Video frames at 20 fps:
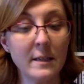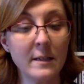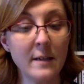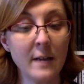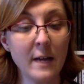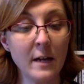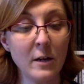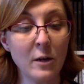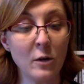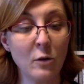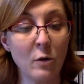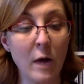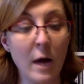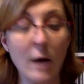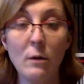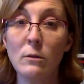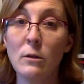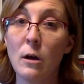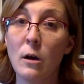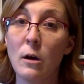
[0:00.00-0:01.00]
not know
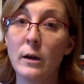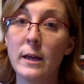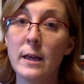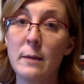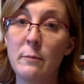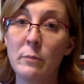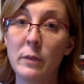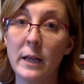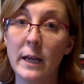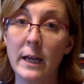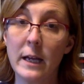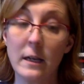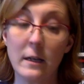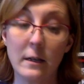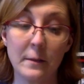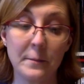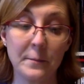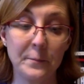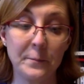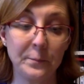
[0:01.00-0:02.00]
how long he played.
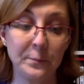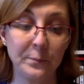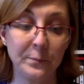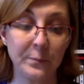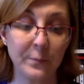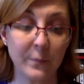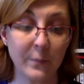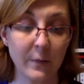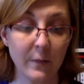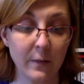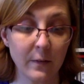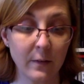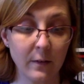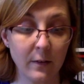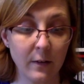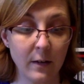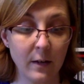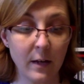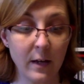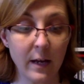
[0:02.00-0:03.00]

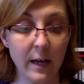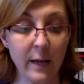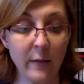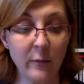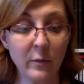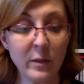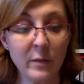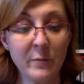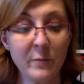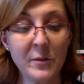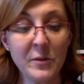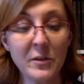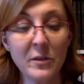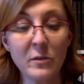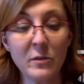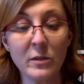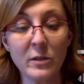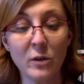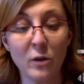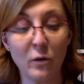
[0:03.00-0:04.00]
And when the music
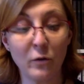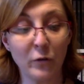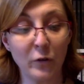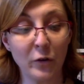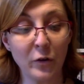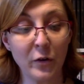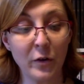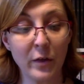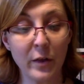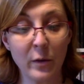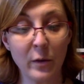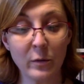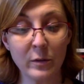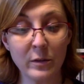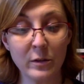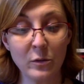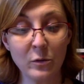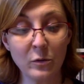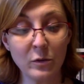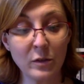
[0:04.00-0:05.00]
was over, there was
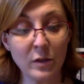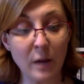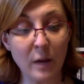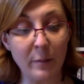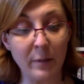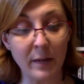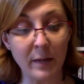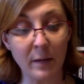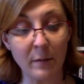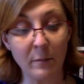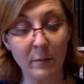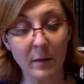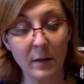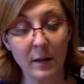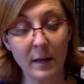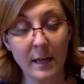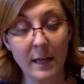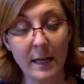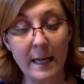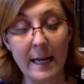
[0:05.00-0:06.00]
no stopping him.
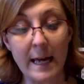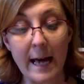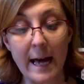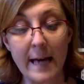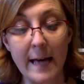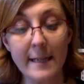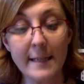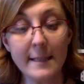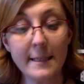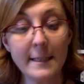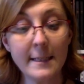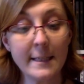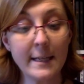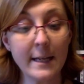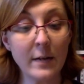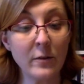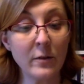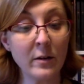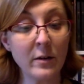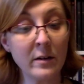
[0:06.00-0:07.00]
He had to sit
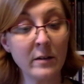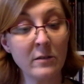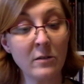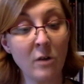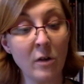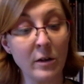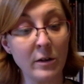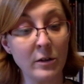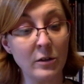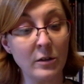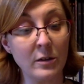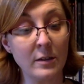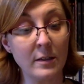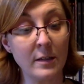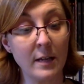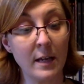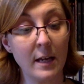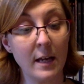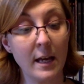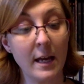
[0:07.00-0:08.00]
down on his haunches
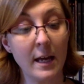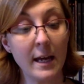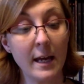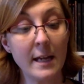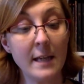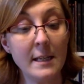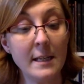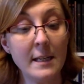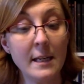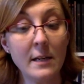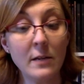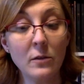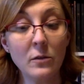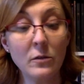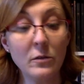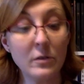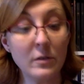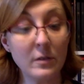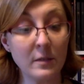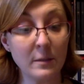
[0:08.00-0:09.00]
and yield
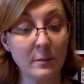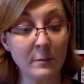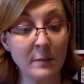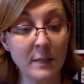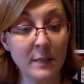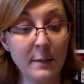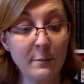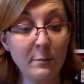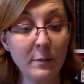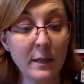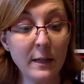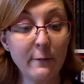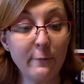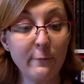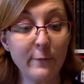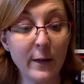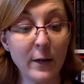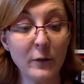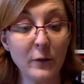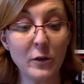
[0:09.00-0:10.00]
to some deeply
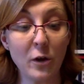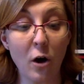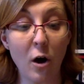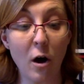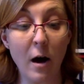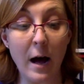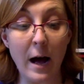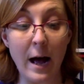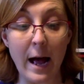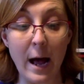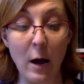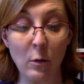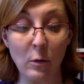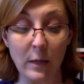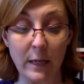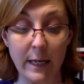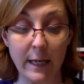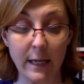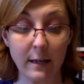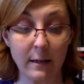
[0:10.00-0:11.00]
felt
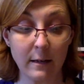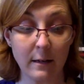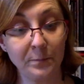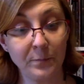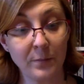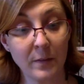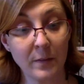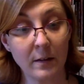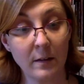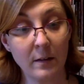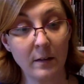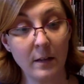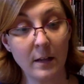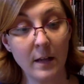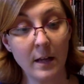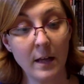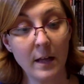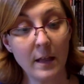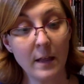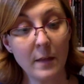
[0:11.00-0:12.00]
howling.
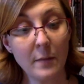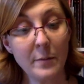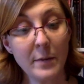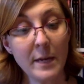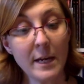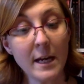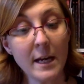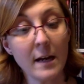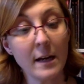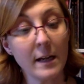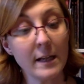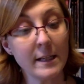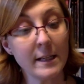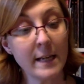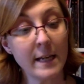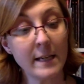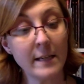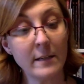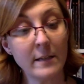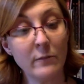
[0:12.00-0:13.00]
The peacock
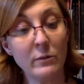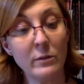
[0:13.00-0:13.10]
attended